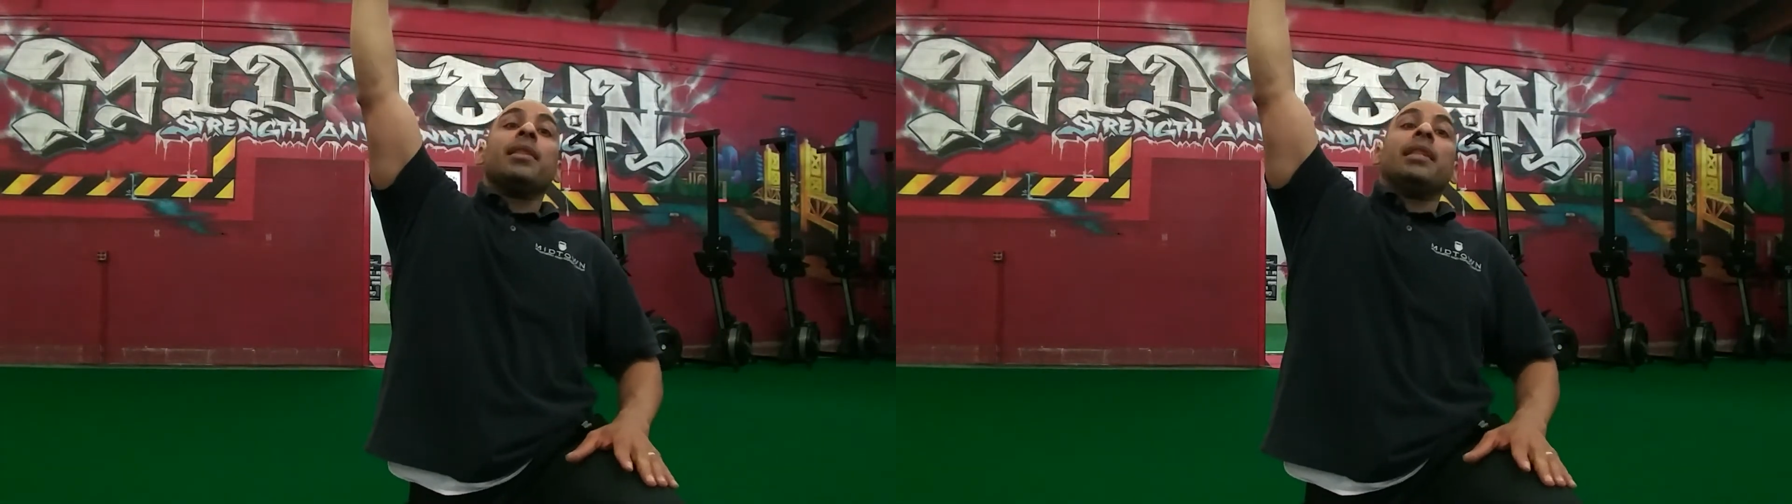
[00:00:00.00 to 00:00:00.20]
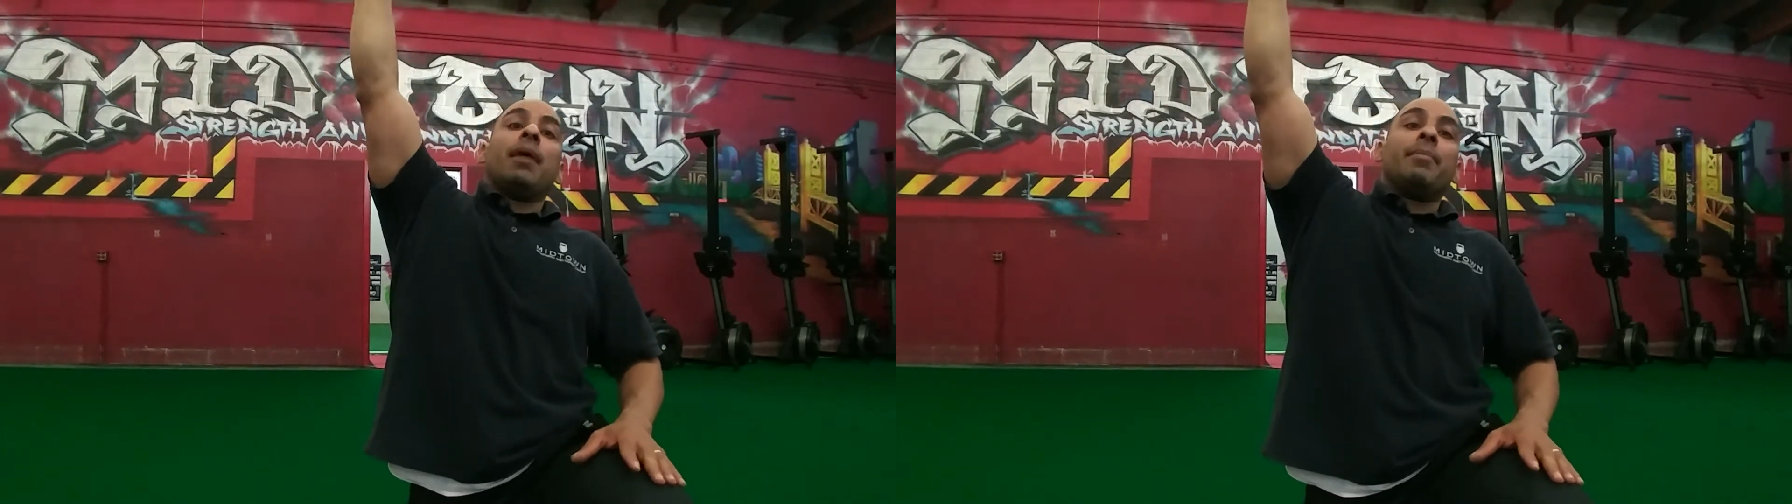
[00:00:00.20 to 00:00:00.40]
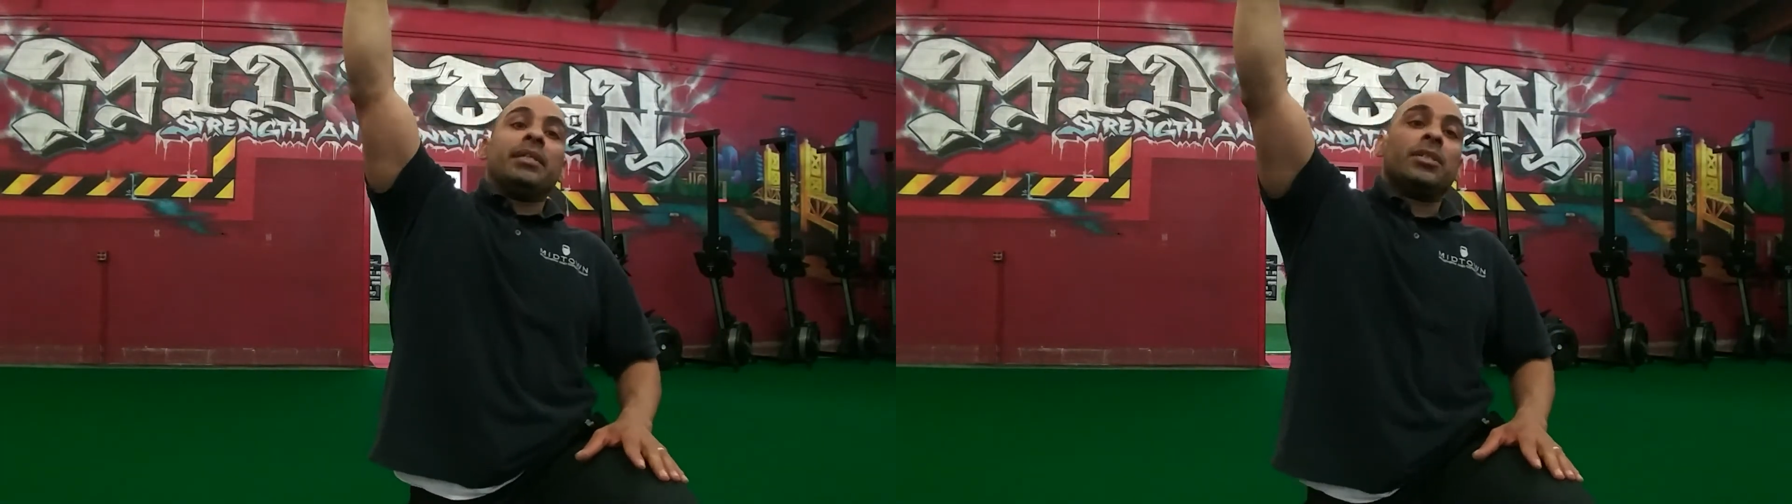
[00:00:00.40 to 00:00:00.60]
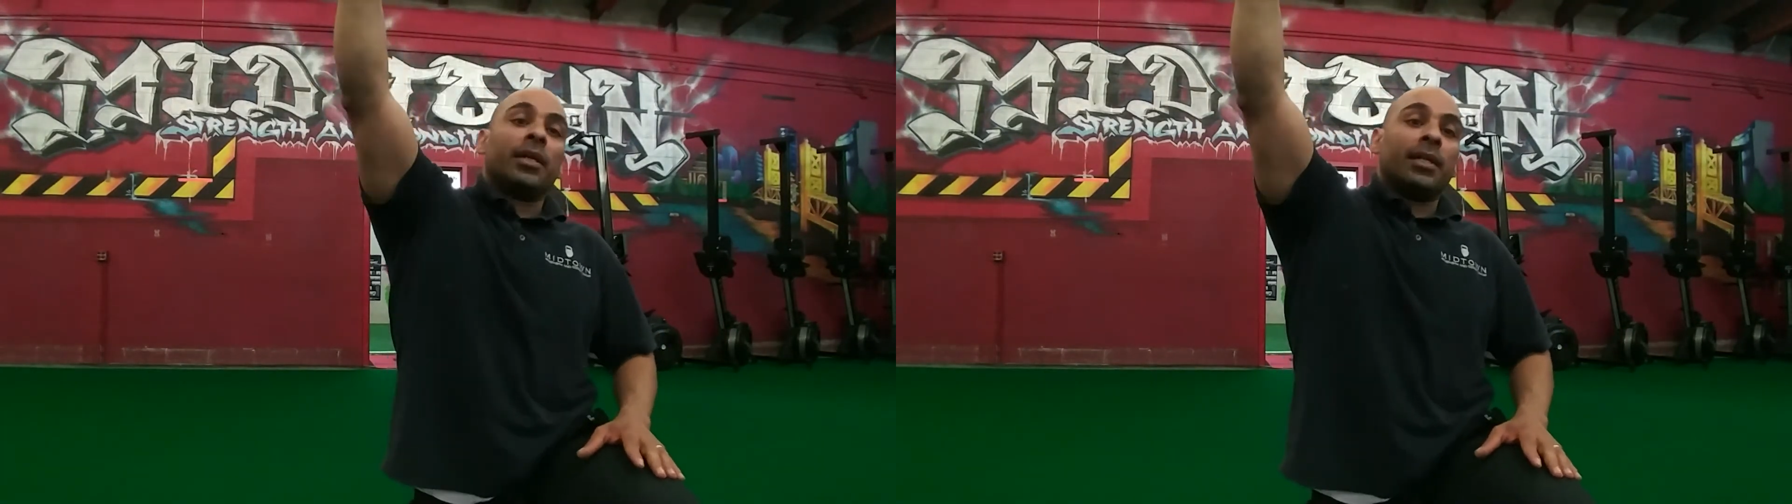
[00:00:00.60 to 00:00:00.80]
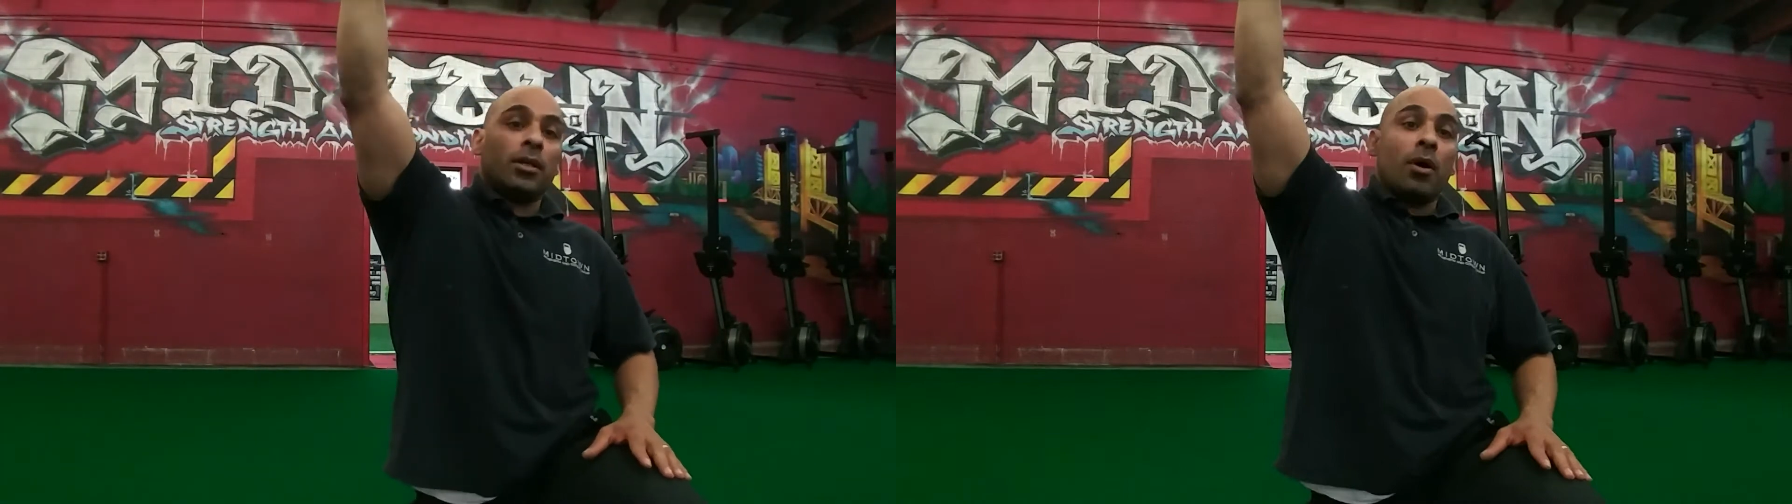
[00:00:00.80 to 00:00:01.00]
That means you're
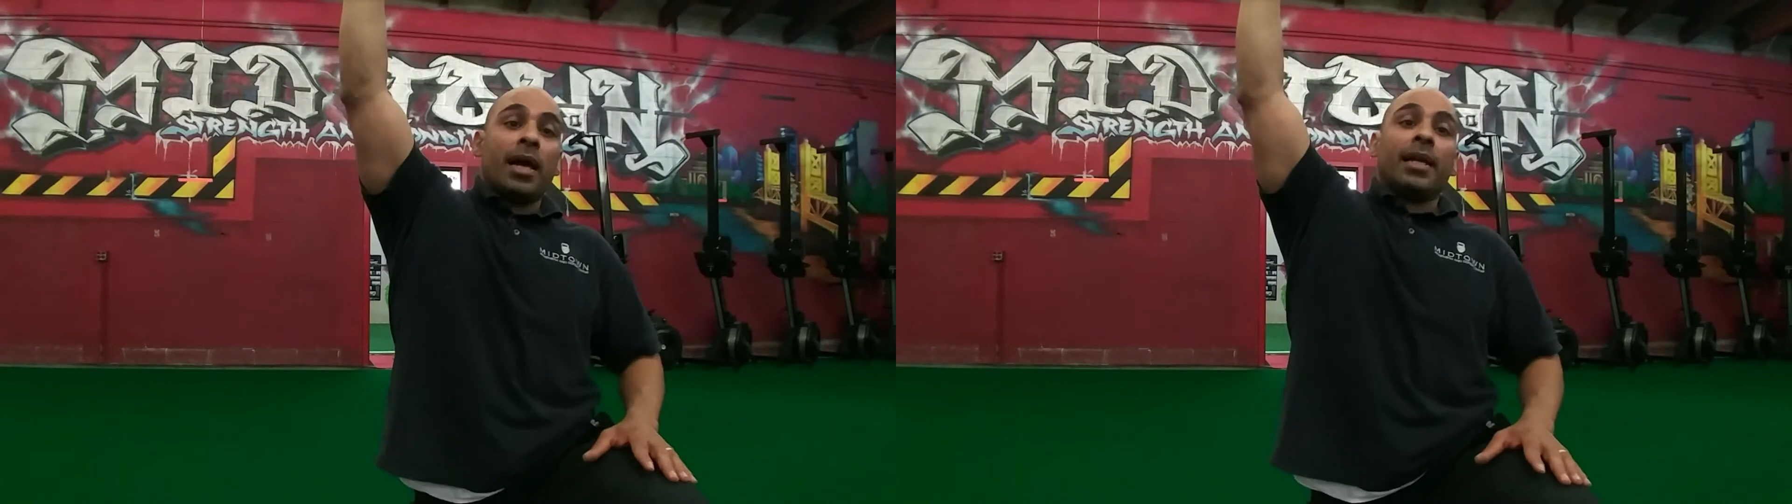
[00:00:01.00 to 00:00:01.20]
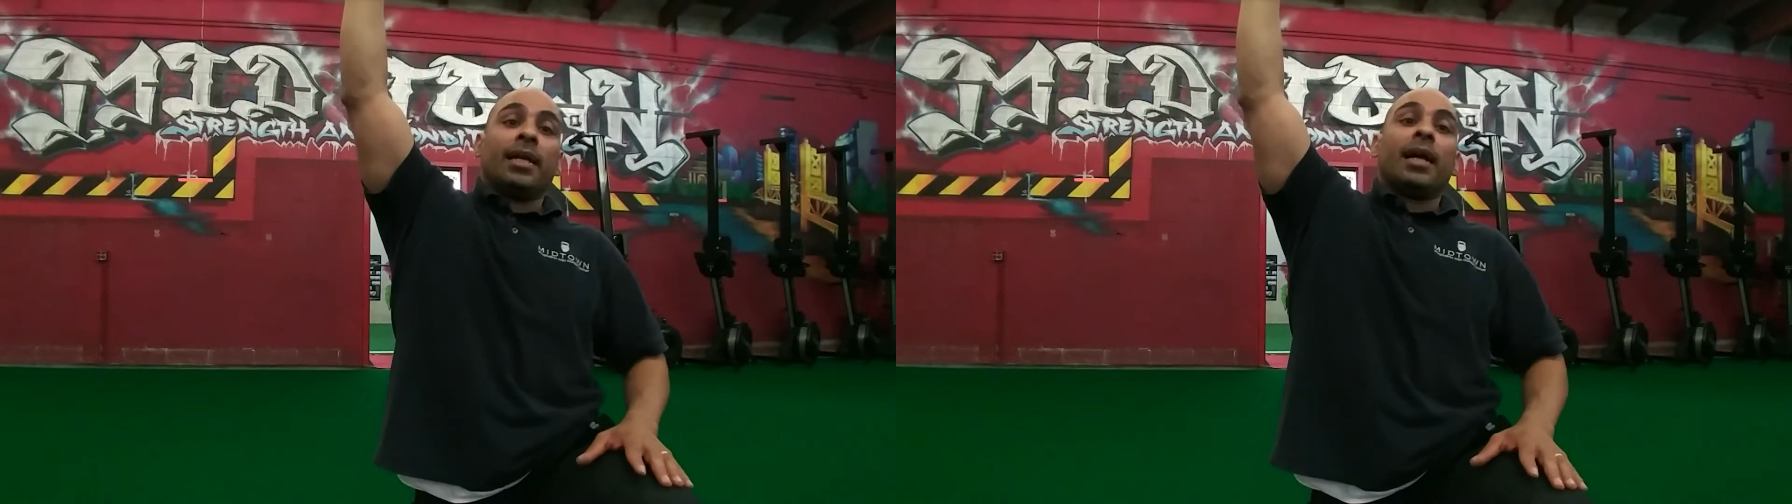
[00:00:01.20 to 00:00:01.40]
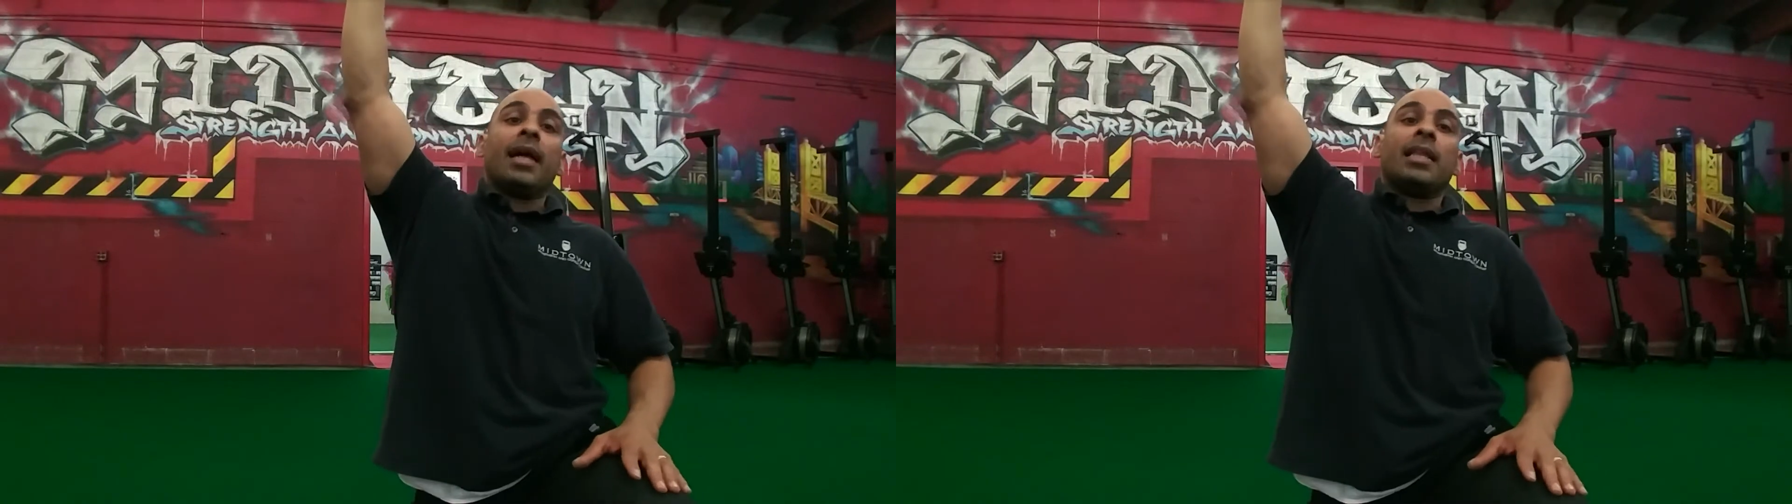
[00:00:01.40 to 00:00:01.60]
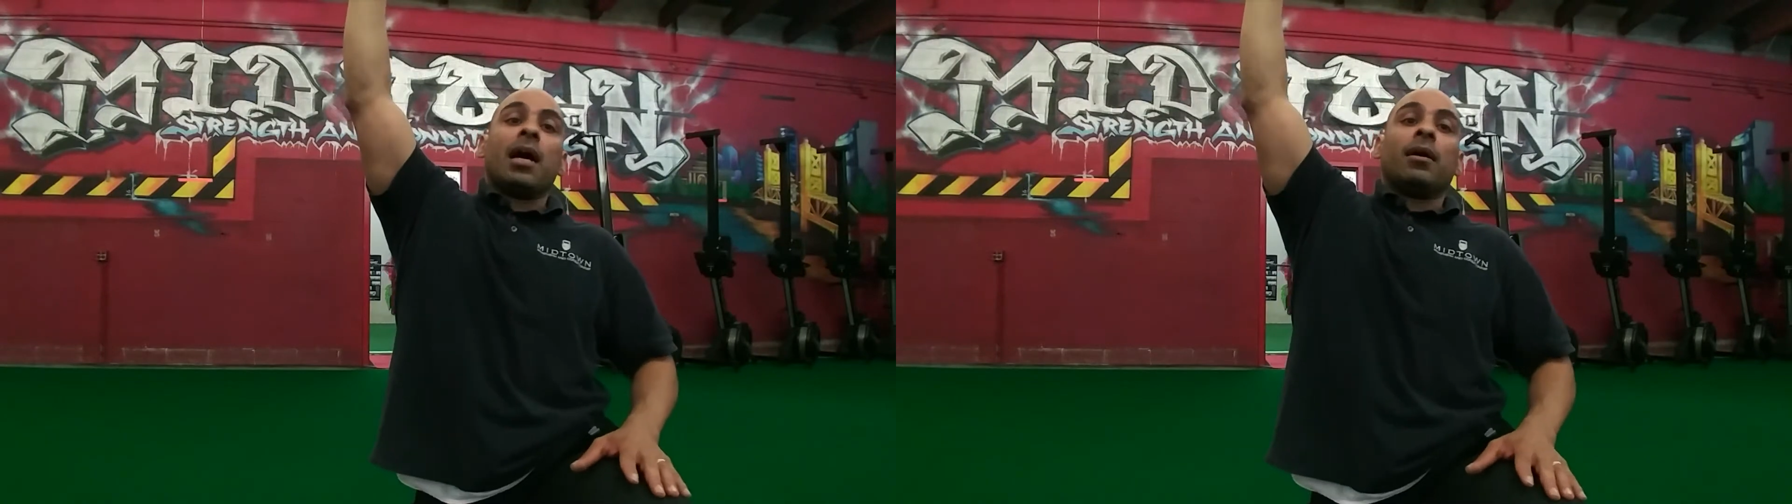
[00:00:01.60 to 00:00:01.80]
gonna go ahead and guide